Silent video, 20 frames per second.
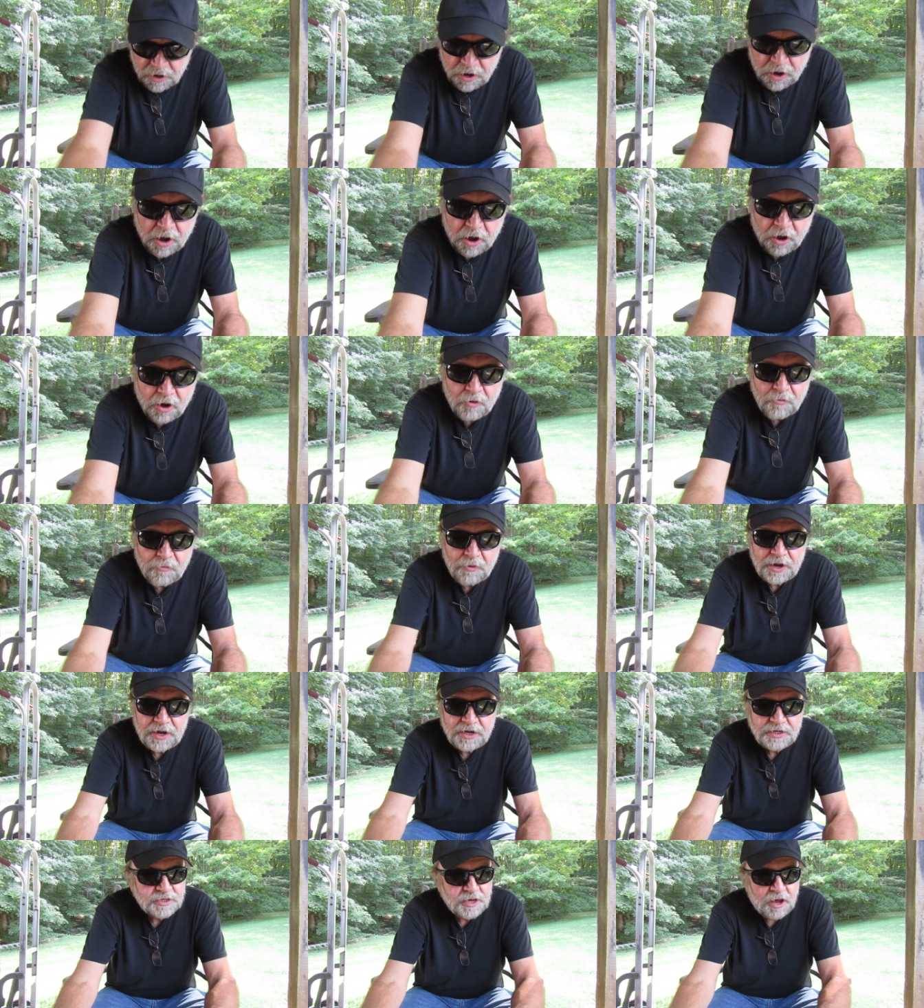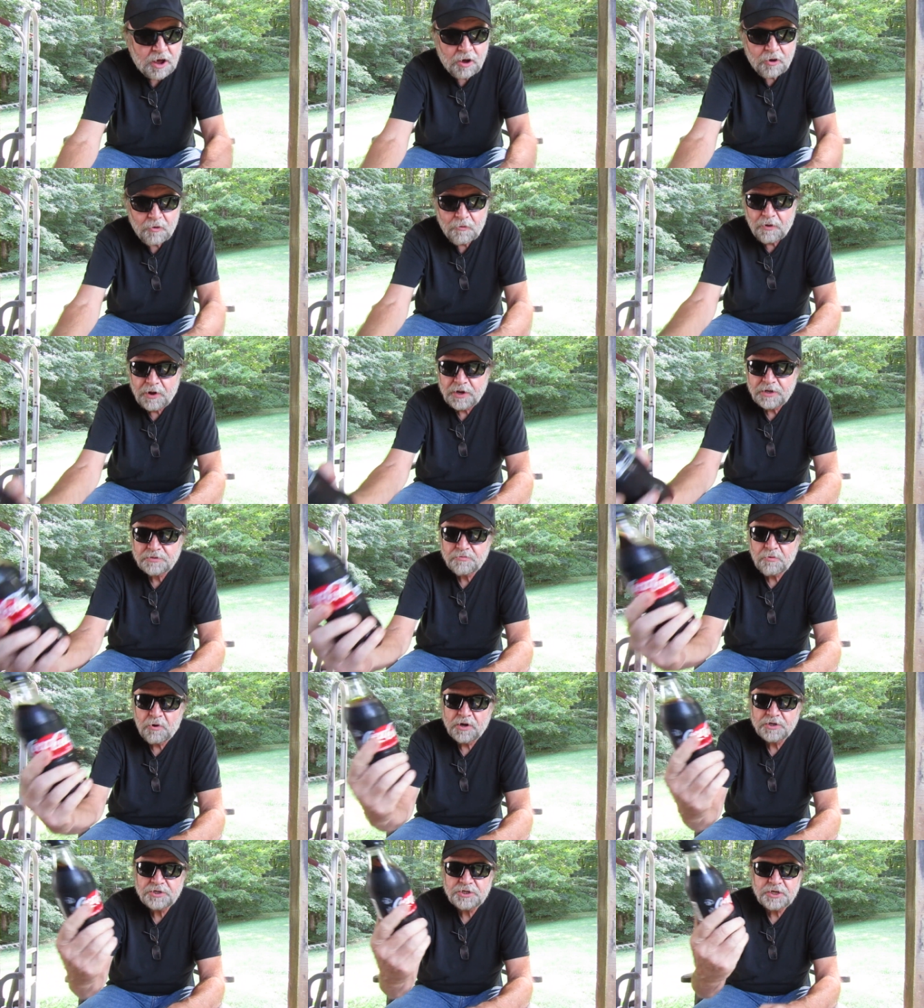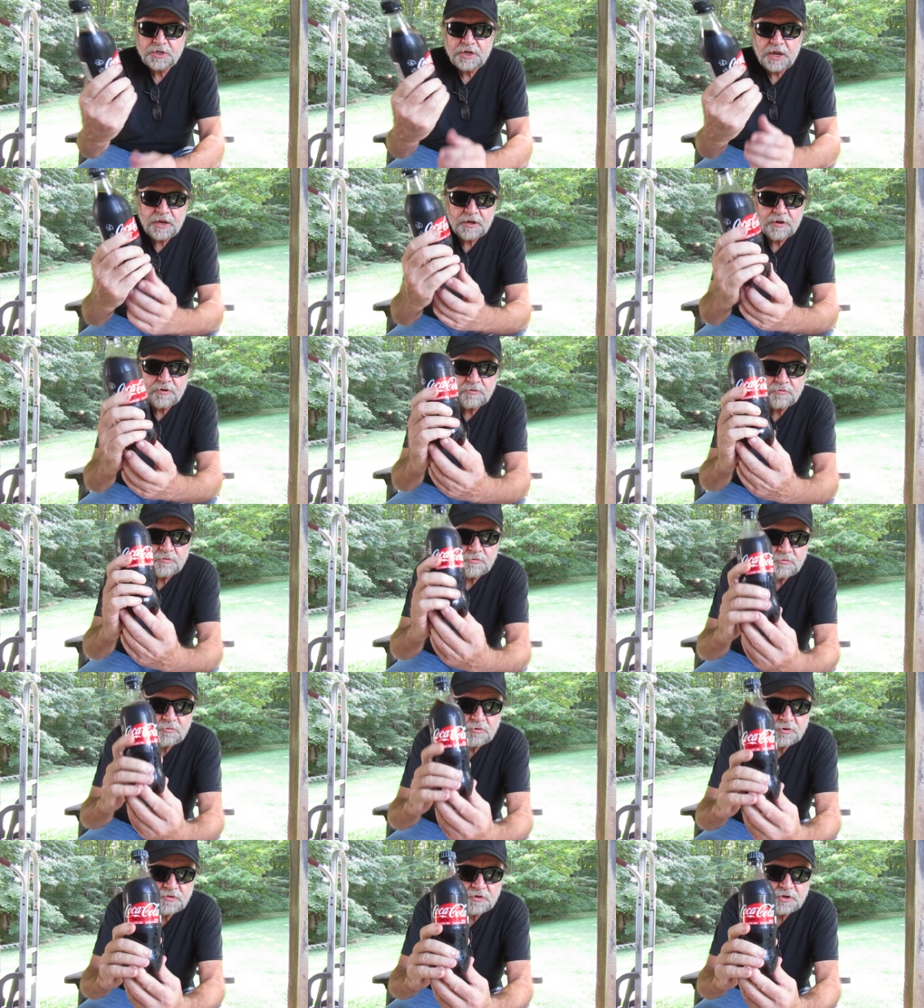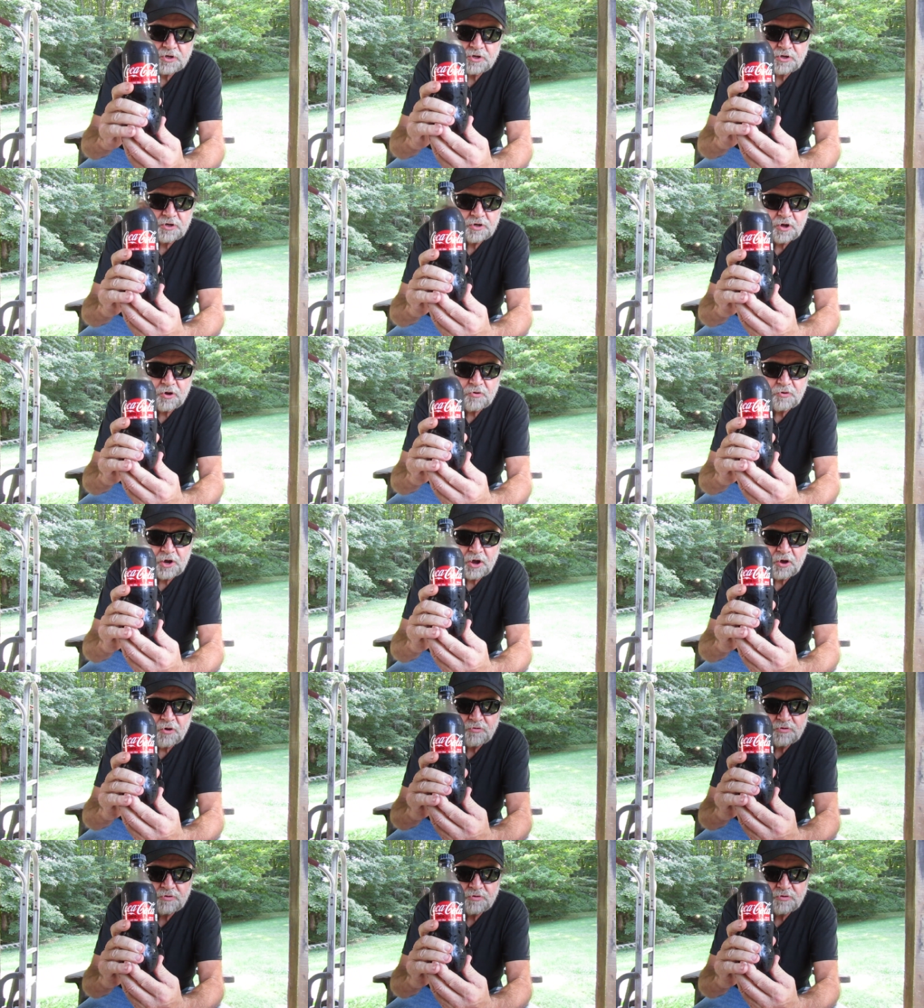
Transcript: Always, always wash it down with a good old Coke